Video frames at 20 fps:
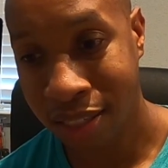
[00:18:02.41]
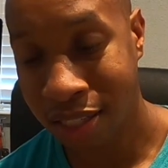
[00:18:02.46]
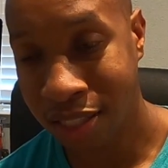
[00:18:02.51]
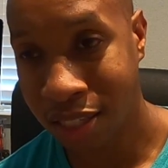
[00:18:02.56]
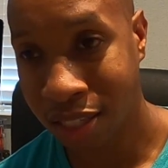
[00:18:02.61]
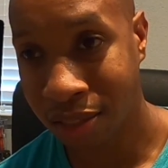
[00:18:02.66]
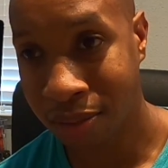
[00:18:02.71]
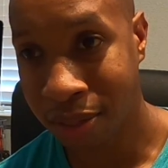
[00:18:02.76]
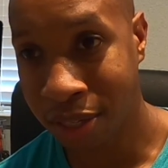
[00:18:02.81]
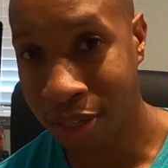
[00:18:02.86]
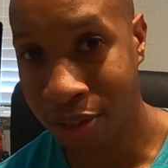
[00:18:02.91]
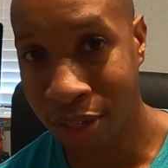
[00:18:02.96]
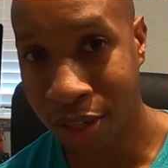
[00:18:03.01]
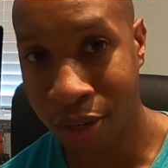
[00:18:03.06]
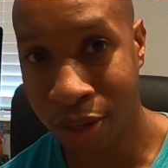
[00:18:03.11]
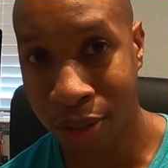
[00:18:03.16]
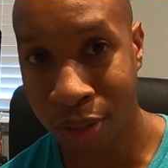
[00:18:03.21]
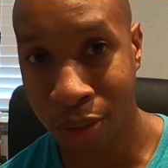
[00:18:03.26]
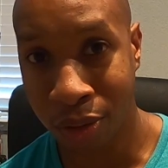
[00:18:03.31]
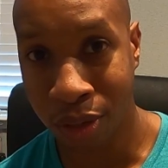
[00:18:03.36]
And it took, you know, they
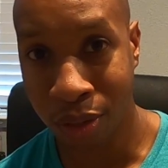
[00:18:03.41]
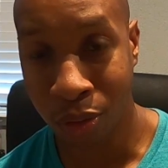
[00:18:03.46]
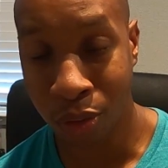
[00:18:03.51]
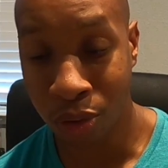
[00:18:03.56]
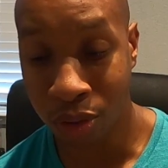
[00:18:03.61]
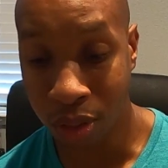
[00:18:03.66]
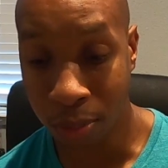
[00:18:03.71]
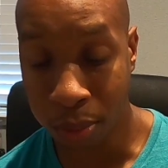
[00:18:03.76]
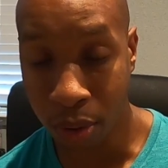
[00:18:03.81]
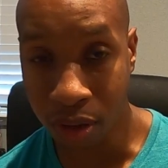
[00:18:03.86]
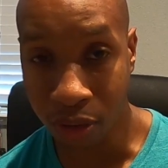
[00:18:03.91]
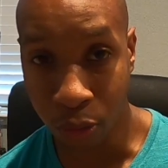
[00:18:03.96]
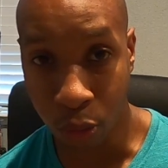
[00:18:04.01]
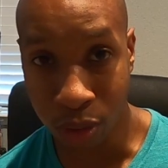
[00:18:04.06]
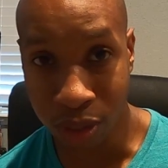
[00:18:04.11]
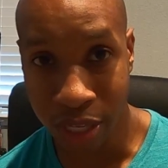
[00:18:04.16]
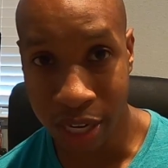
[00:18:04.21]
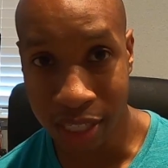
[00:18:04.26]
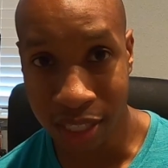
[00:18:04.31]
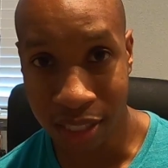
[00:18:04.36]
were going through a polar
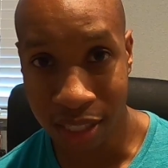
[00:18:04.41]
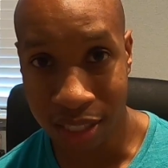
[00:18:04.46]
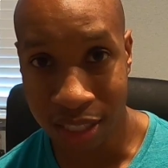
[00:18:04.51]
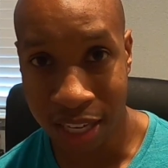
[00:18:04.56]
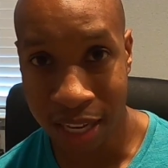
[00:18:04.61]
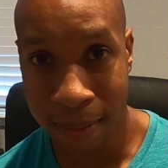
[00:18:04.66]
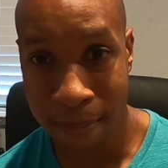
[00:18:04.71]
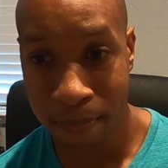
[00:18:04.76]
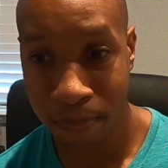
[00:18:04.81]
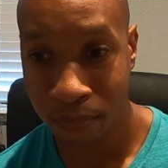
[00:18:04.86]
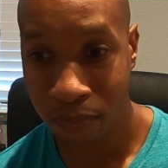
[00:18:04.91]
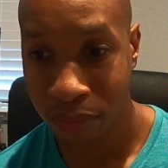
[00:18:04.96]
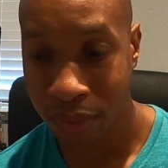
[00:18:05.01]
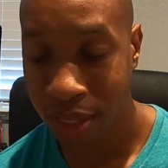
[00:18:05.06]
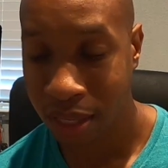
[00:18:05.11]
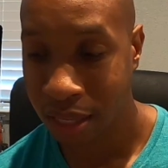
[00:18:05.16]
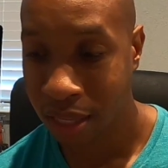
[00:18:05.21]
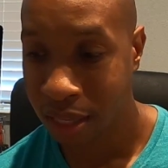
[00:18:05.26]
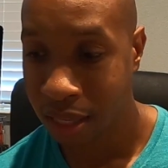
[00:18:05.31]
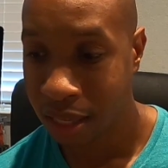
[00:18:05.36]
vortex at the time.
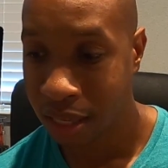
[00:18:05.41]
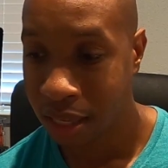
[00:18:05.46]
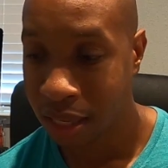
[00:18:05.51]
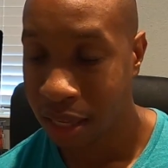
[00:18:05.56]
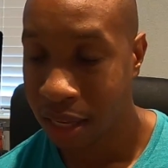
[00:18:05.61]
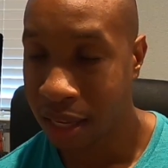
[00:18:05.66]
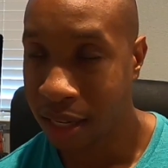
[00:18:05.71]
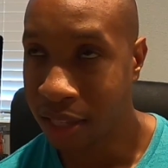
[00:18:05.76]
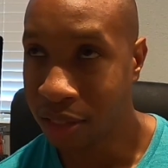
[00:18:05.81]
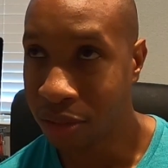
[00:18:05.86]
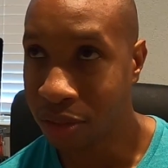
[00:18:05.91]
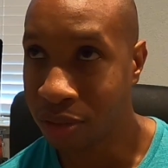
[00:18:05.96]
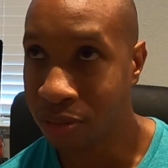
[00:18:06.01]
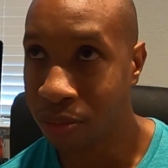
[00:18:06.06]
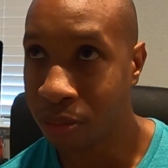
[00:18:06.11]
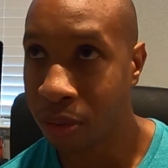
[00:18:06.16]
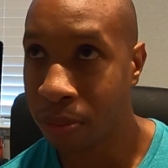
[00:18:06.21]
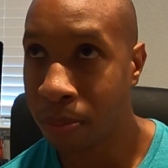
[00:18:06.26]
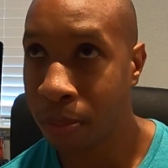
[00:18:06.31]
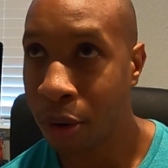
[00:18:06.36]
And this was
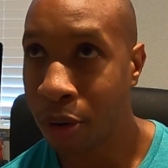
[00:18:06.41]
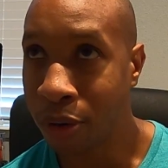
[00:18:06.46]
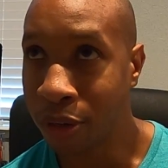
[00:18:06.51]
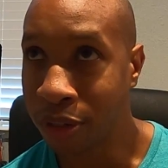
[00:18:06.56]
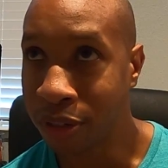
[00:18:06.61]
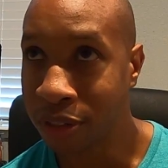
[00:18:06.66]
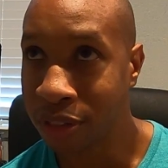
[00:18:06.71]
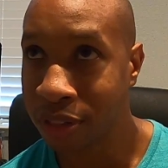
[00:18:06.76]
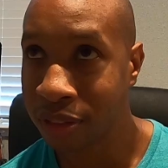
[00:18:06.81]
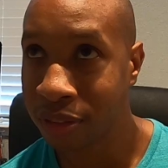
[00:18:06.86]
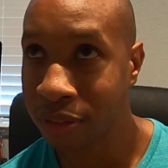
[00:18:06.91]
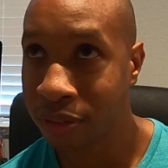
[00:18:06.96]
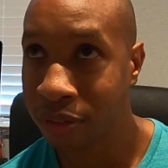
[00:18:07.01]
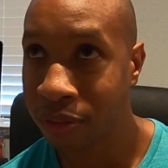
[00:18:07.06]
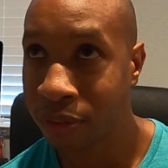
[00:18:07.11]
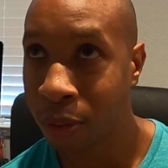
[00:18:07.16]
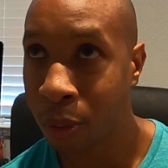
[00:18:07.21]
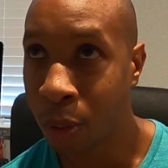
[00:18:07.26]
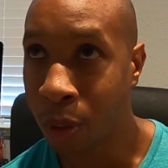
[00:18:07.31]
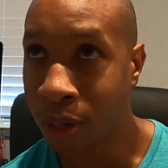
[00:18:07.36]
Wolf Motors
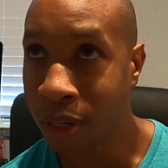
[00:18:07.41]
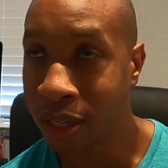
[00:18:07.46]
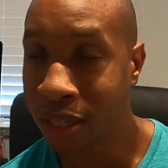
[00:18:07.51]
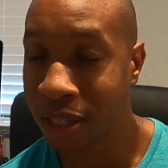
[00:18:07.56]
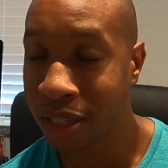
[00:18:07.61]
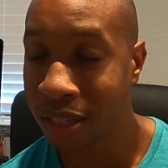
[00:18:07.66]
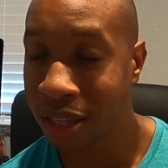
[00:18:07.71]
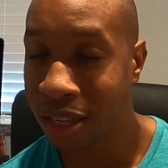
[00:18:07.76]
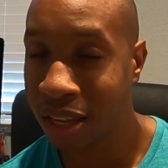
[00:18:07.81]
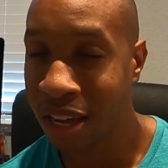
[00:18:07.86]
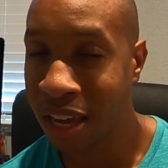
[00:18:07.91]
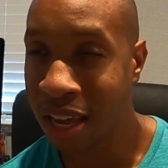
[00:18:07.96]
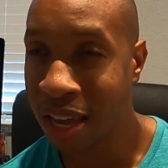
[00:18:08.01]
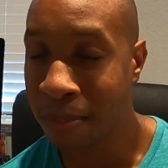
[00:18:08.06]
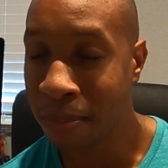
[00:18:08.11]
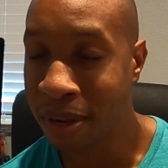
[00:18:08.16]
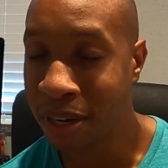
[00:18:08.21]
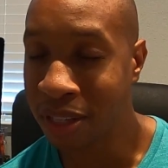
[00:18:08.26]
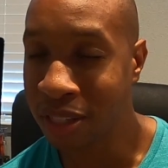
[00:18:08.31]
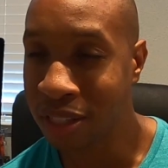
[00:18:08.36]
Ford
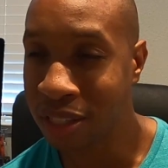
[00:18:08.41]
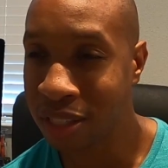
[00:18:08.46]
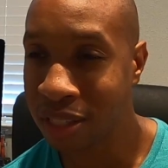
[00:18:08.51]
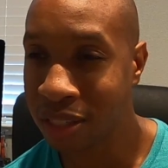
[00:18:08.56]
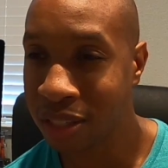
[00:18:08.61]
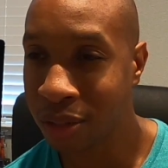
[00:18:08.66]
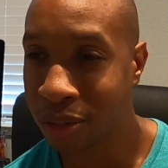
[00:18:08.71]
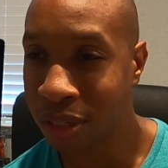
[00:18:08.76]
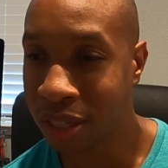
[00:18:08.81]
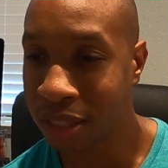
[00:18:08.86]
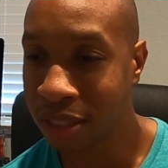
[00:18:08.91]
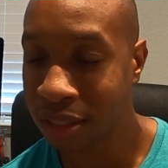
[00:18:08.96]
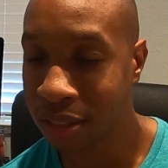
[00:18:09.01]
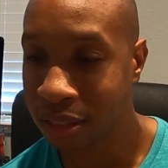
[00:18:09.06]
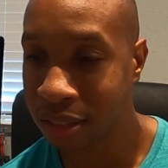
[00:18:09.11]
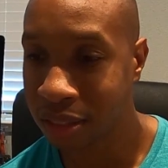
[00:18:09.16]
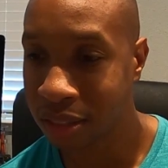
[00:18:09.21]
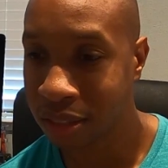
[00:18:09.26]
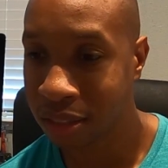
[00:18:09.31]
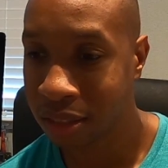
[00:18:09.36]
in Minnesota,
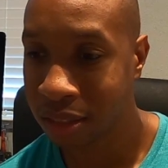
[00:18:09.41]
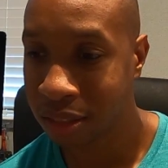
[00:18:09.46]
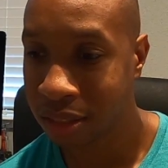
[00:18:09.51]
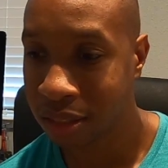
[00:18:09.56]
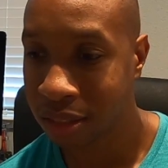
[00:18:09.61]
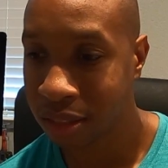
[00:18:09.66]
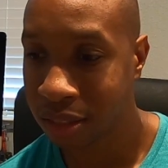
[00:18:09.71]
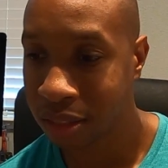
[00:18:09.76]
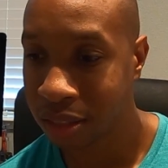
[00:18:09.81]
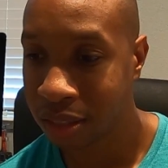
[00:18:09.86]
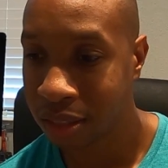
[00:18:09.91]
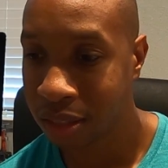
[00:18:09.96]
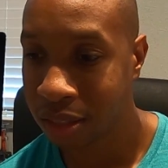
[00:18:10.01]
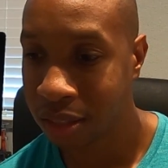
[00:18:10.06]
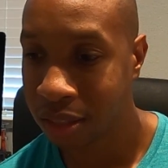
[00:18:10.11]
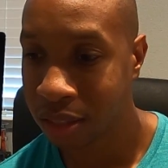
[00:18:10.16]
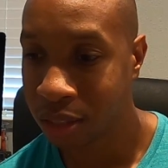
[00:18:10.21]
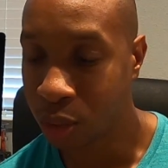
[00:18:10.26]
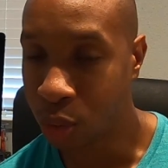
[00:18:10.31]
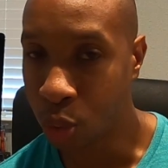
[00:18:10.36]

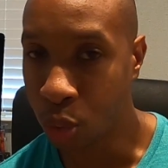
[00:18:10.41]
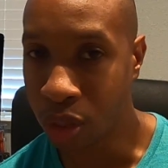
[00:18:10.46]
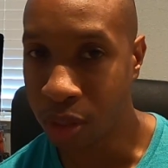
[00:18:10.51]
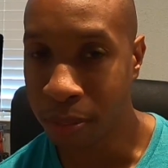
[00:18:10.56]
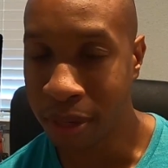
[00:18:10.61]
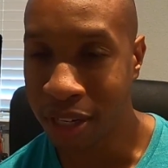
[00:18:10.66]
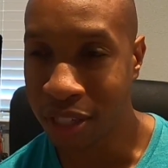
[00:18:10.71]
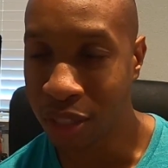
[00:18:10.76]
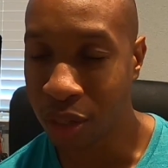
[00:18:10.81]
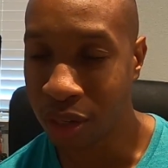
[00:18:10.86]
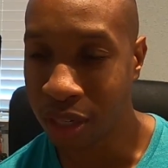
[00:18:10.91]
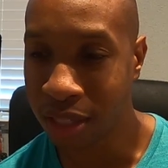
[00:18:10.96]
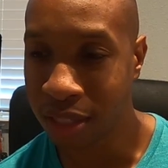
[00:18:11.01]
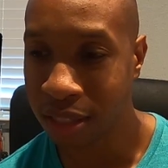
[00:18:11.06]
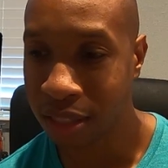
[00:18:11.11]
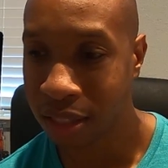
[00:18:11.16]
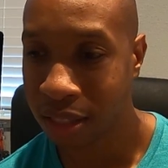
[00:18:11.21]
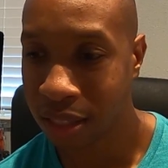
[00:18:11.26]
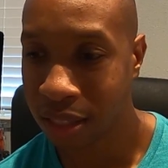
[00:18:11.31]
Jordan, Minnesota.